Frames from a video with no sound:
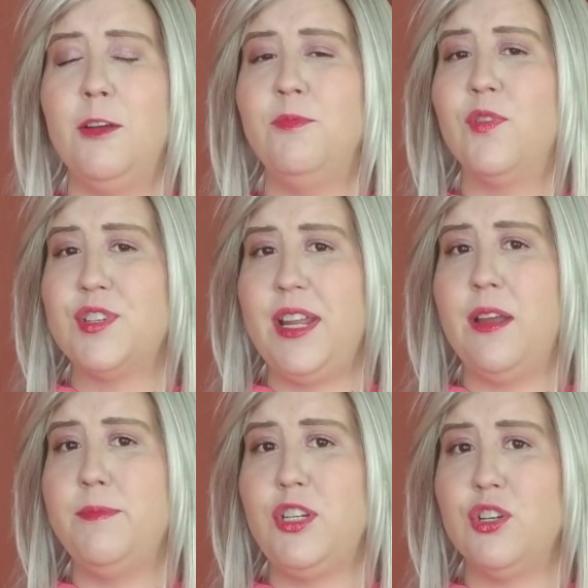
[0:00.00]
for
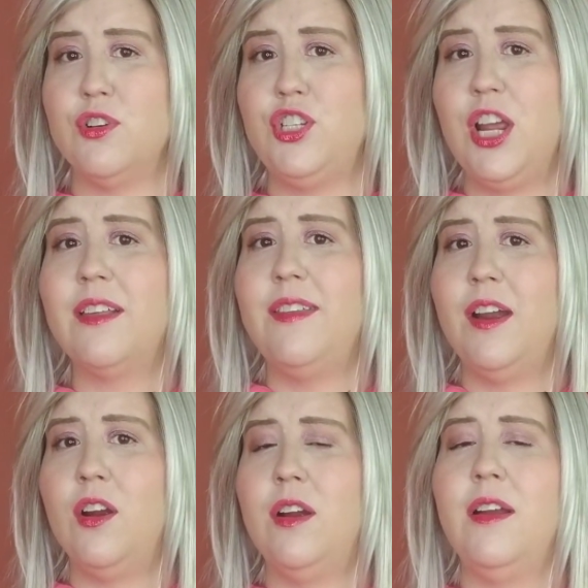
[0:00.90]
sale, be sure and check
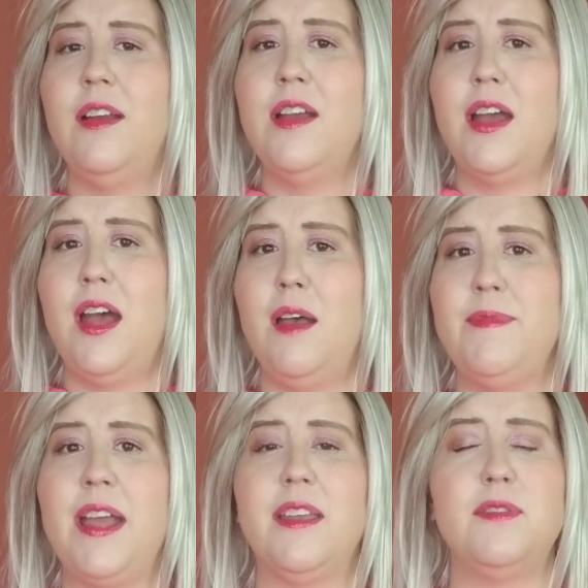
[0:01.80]
there.
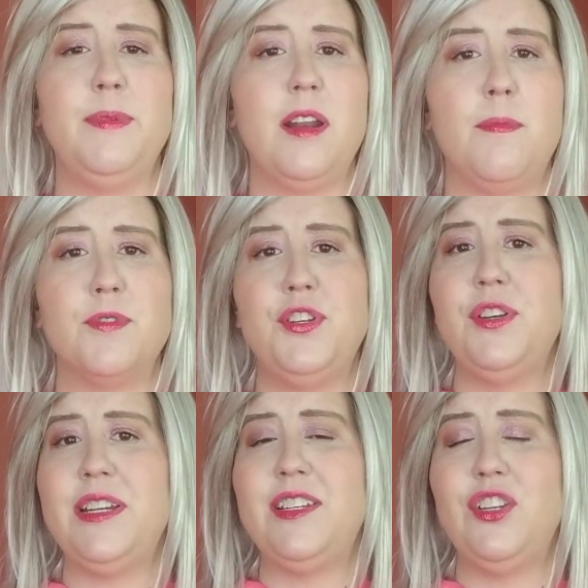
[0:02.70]
That gives me an
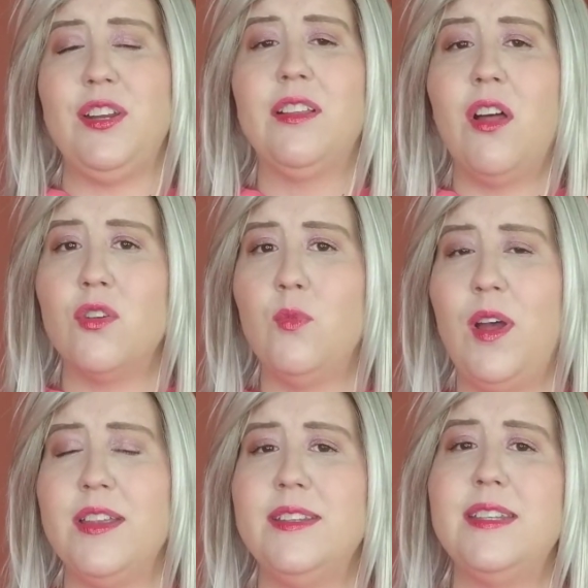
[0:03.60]
opportunity to declutter
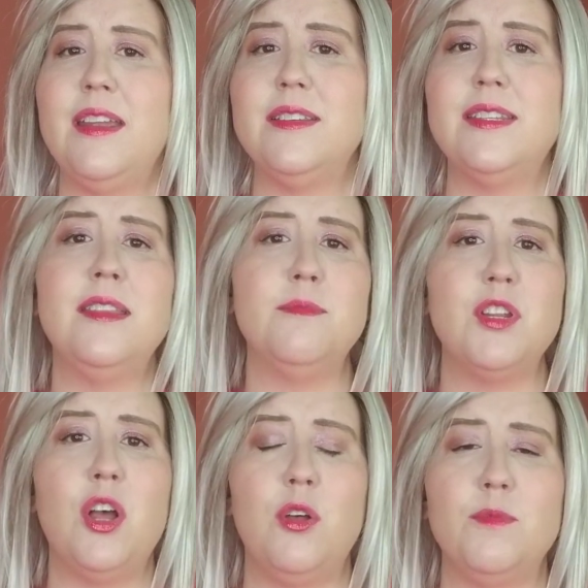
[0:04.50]
ones and send them to
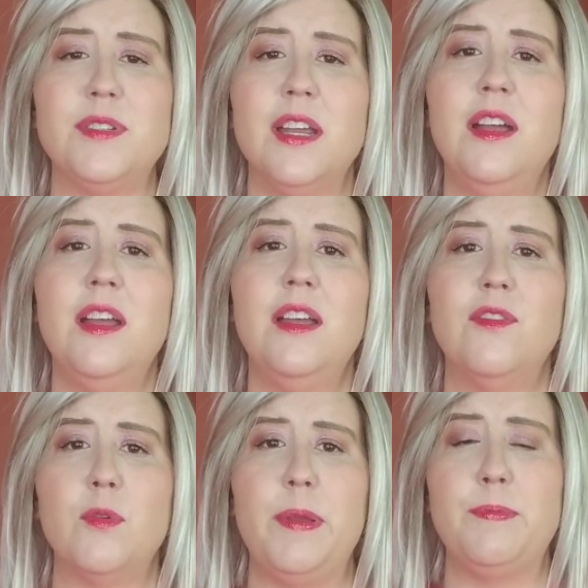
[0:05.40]
homes
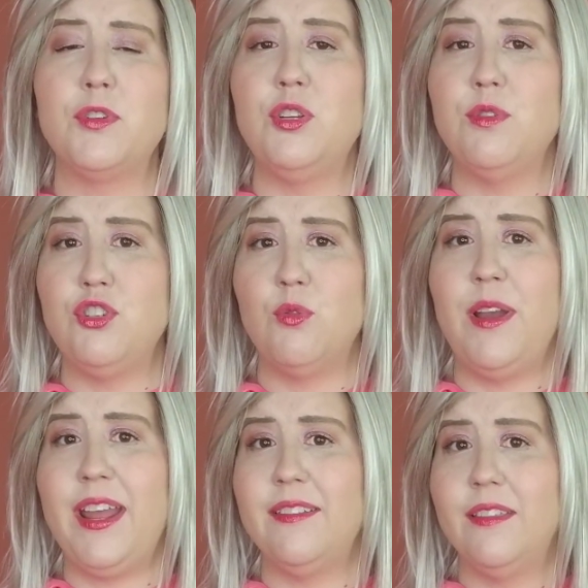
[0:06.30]
for people to enjoy
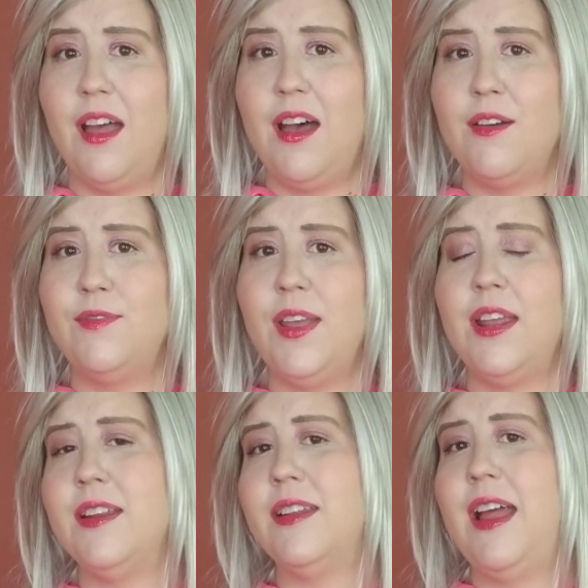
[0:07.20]
and love,
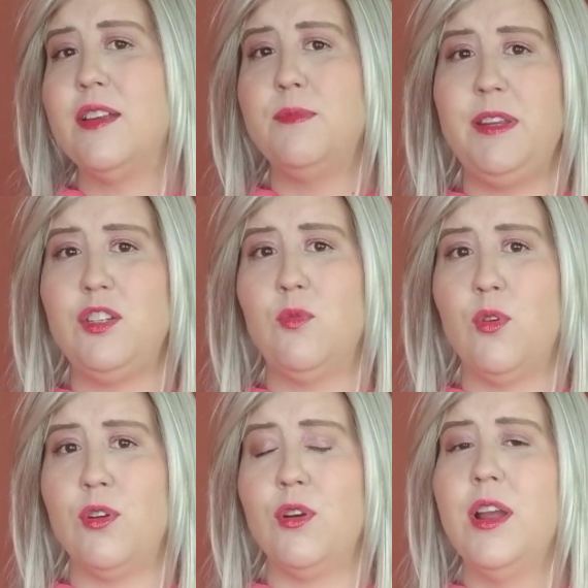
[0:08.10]
and it allows me to
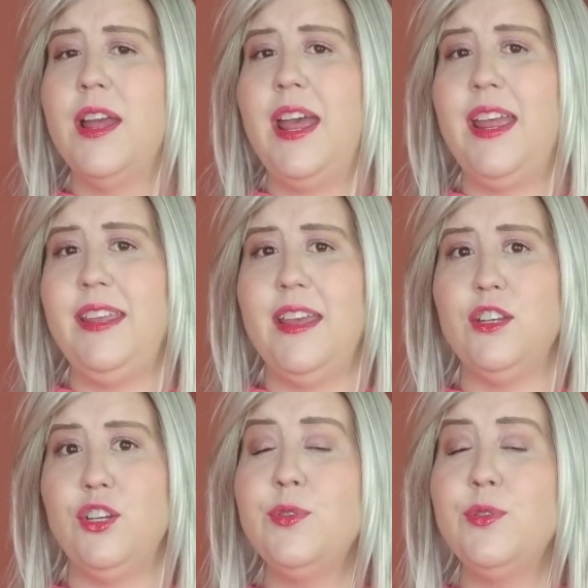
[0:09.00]
order and get new